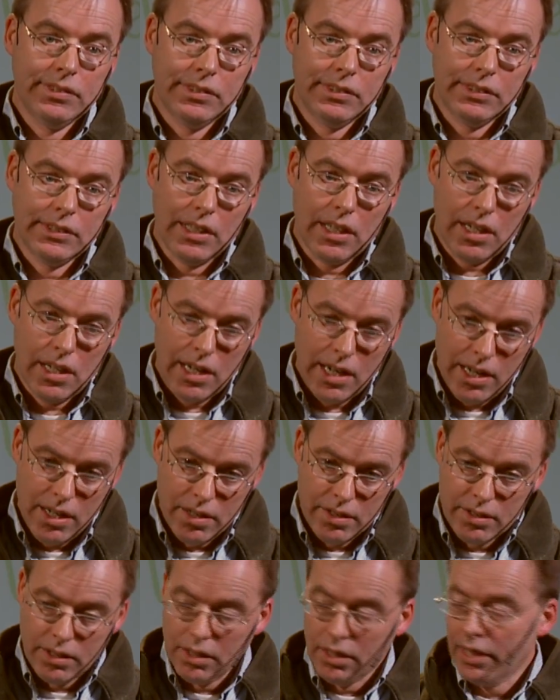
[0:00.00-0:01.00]
the
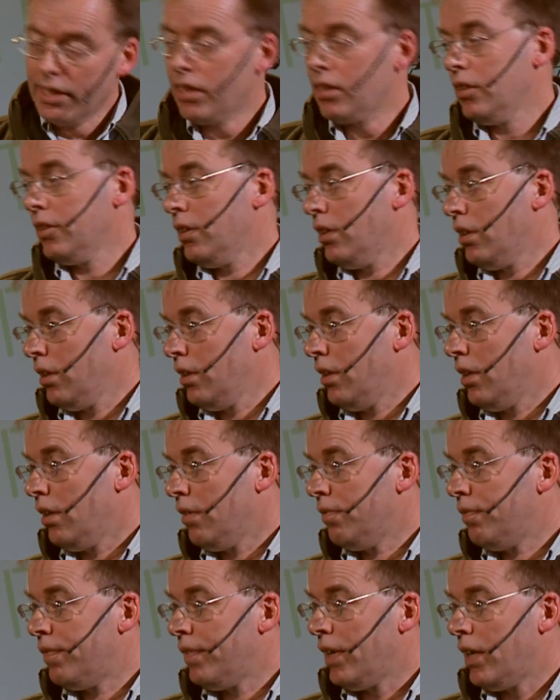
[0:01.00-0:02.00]
higher the likelihood
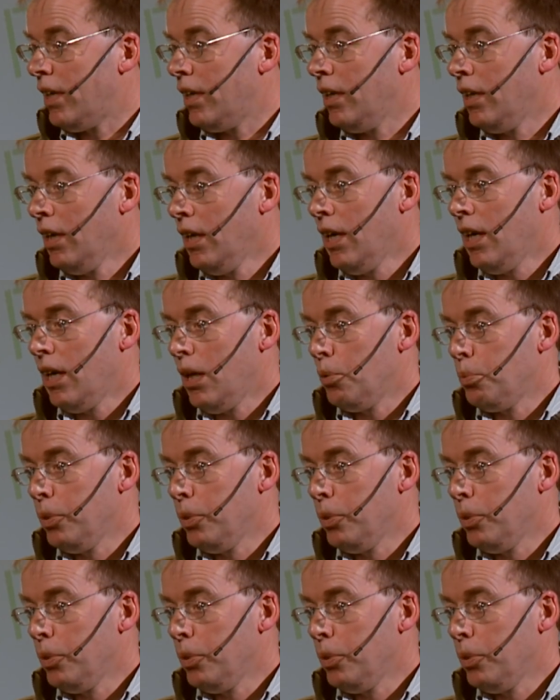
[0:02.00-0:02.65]
of a